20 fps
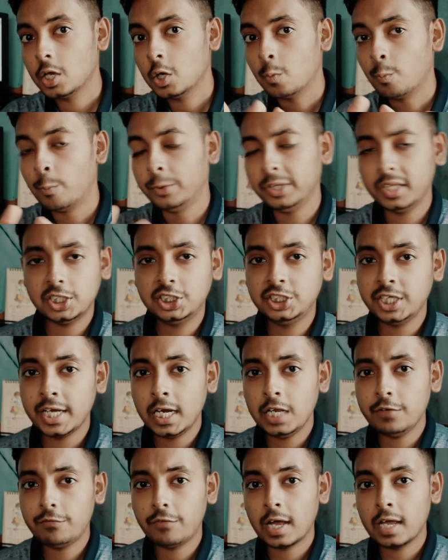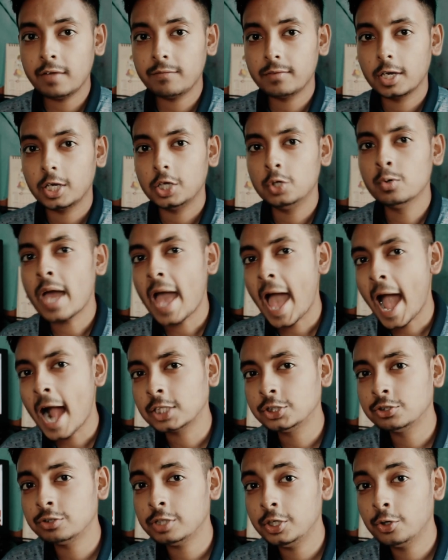With the G85, you
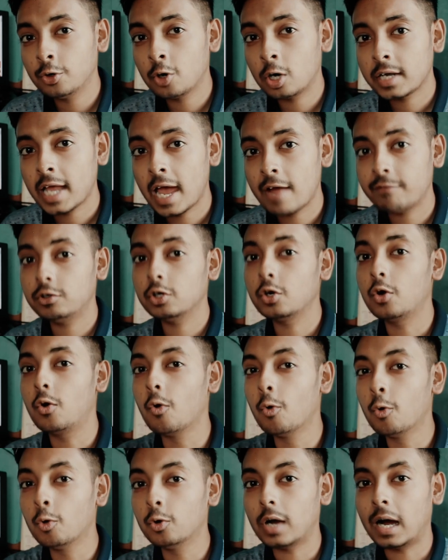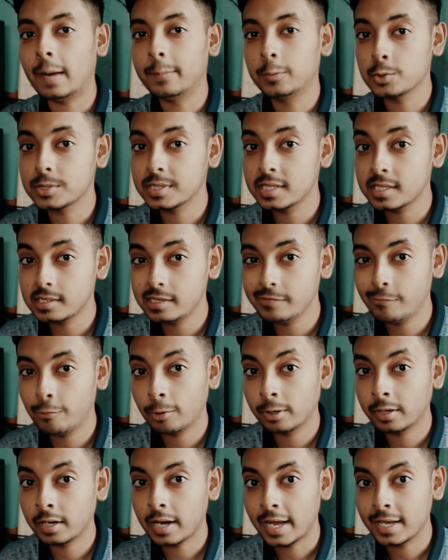actually do not have to go up to
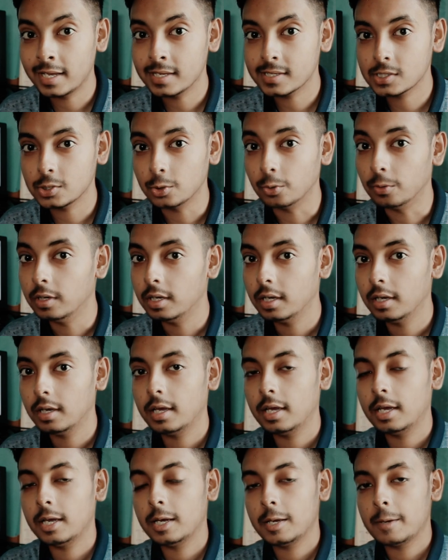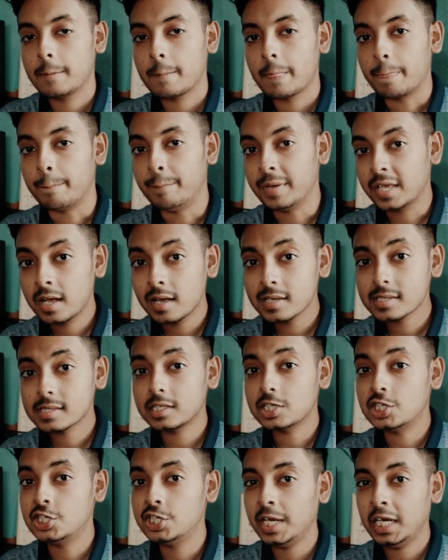6400 ISO. Because the
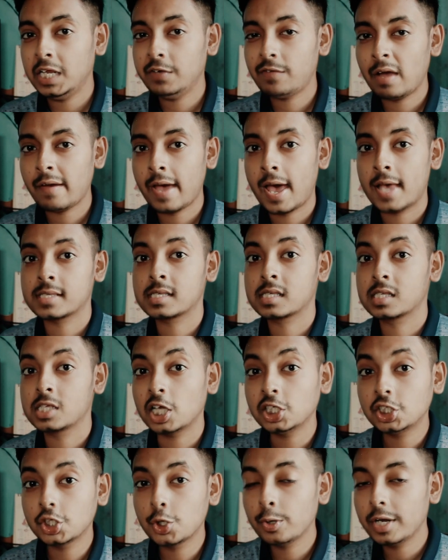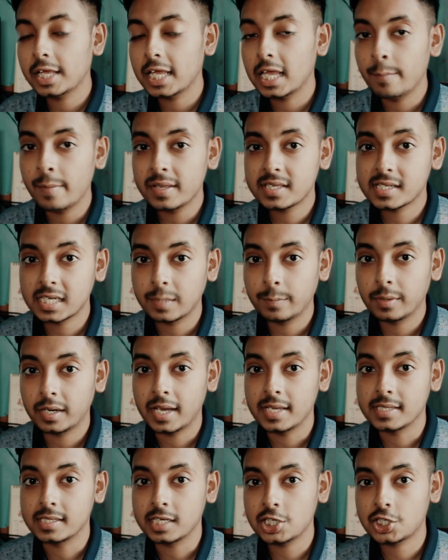G85 has such good image
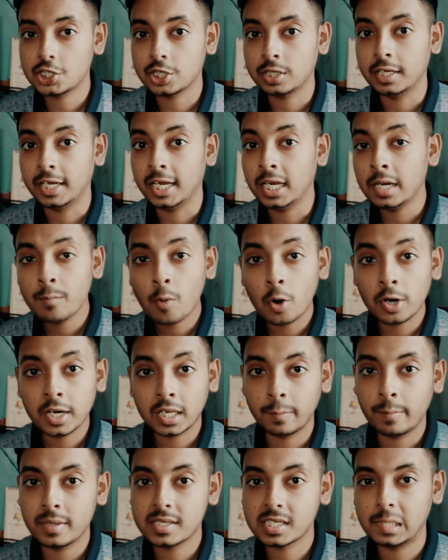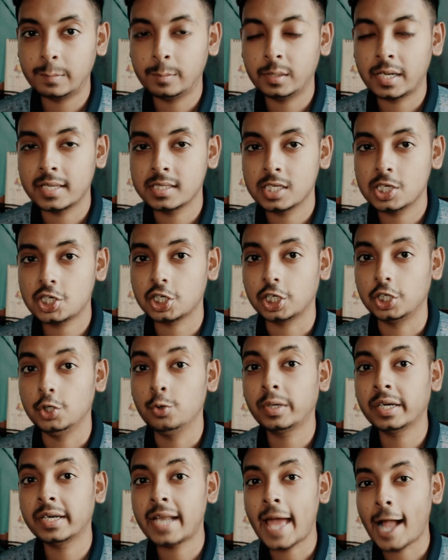stabilization, in-body image stabilization, you
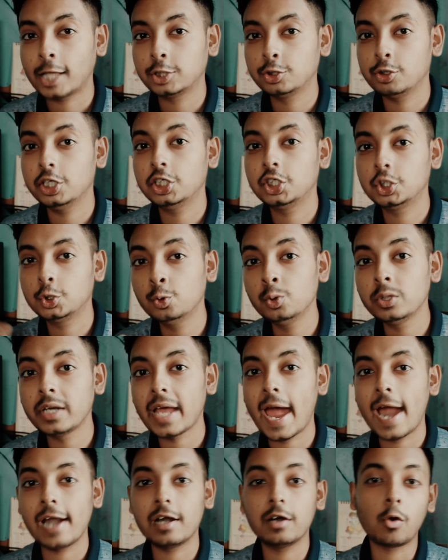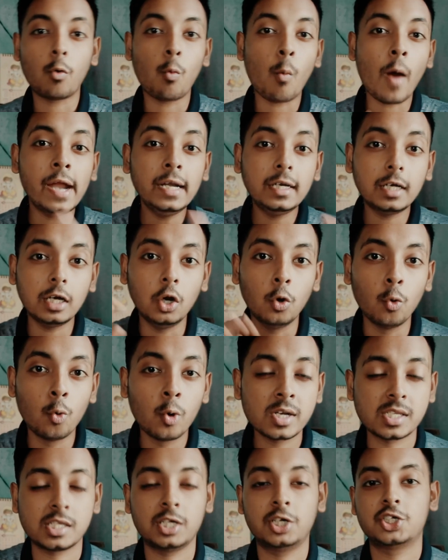can actually shoot at quite
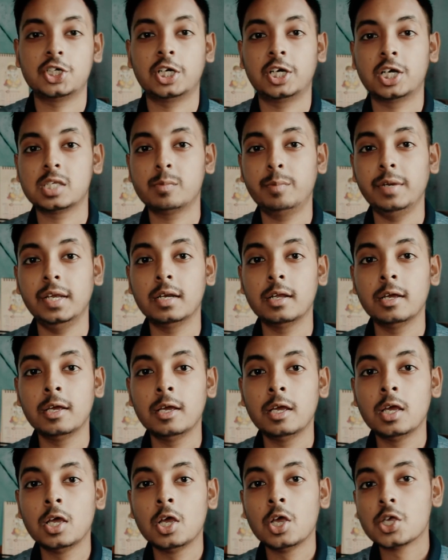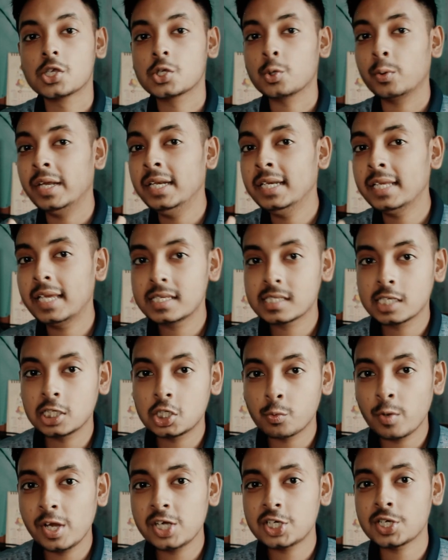lower shutter speed. So in
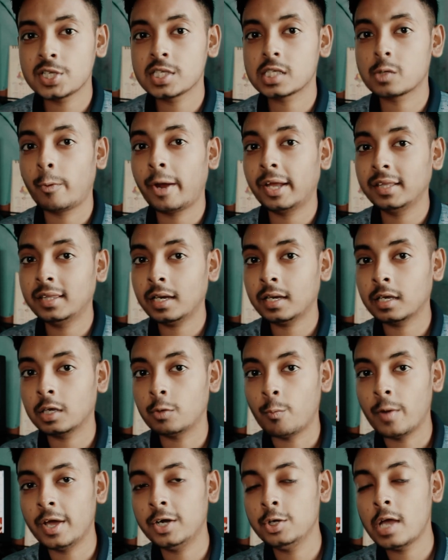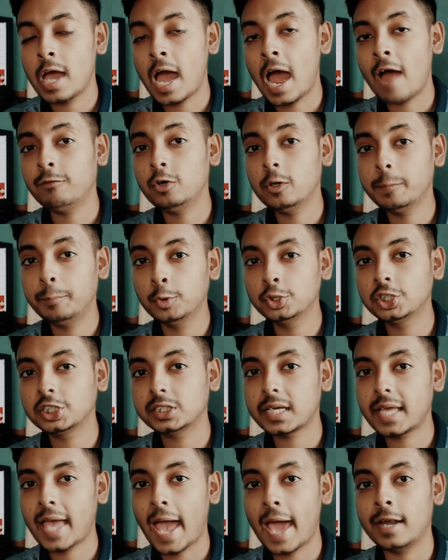situations where you have to push
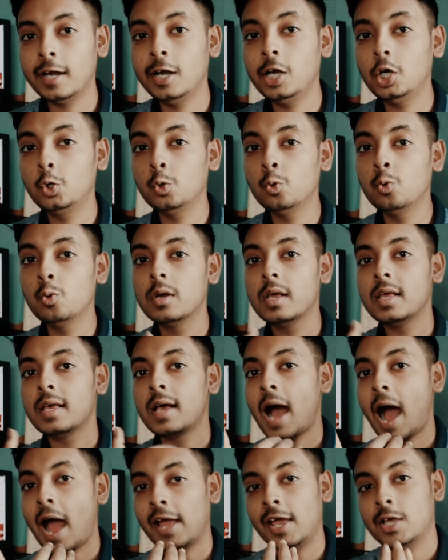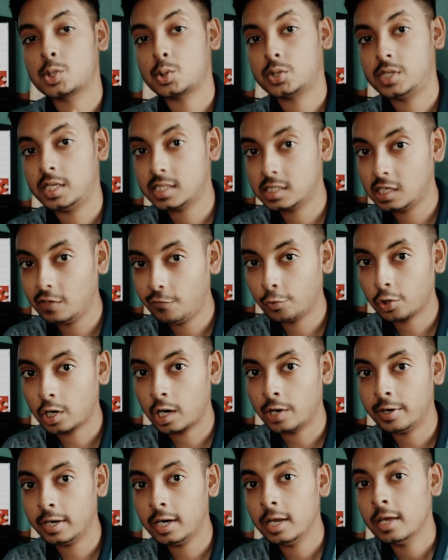the Canon to ISO
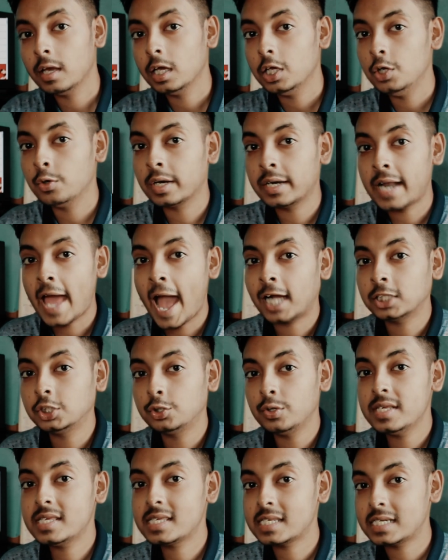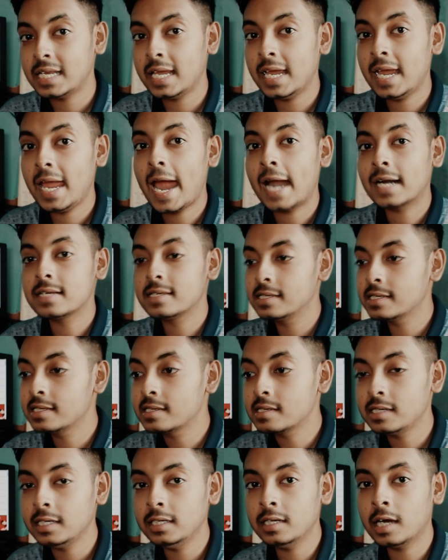6400, you can actually stay at
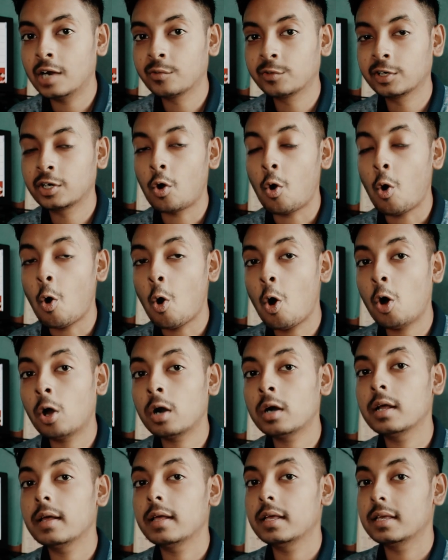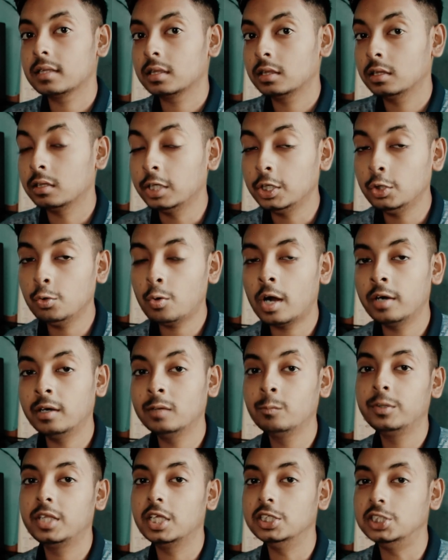1600 or
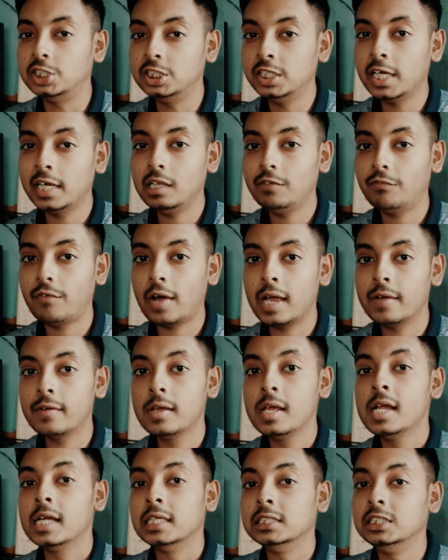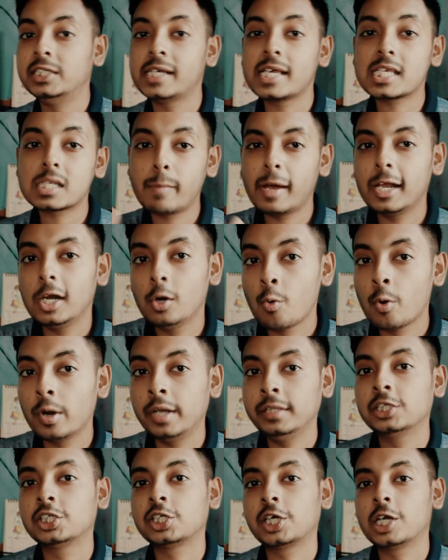3200 with the G85 just by
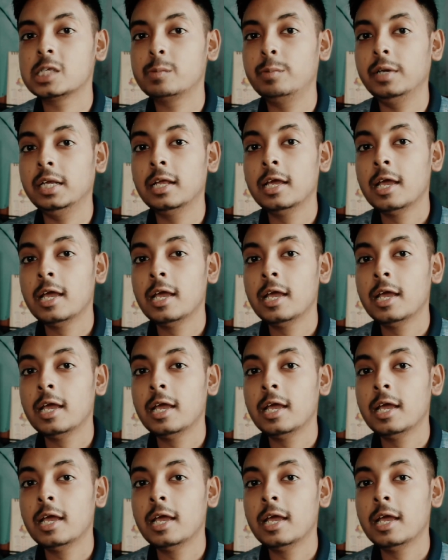lowering the shutter speed,